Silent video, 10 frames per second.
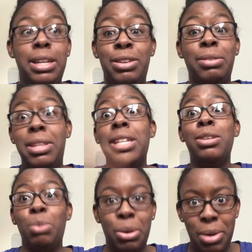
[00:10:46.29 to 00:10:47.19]
you know, this
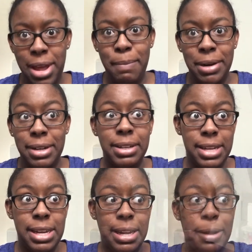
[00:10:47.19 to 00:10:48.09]
won't happen
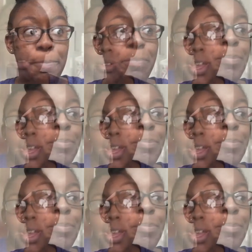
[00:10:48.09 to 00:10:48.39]
again.